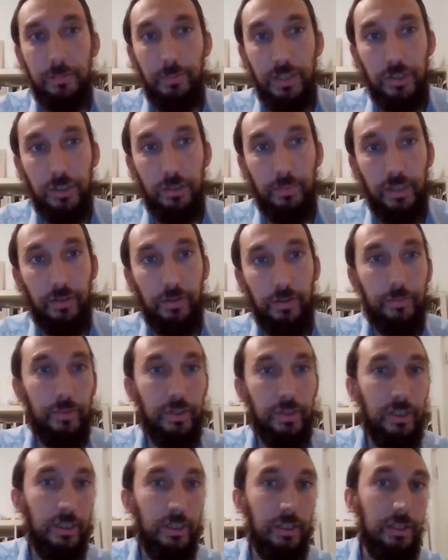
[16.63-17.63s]
special about
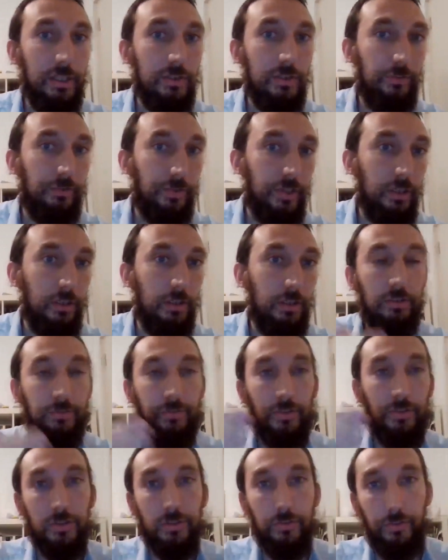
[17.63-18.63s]
3 years or
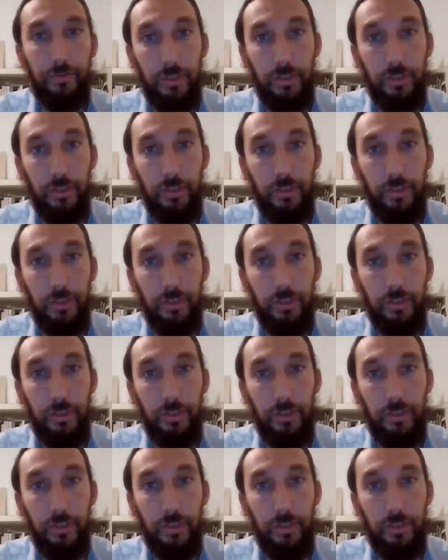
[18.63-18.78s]
3.5 years or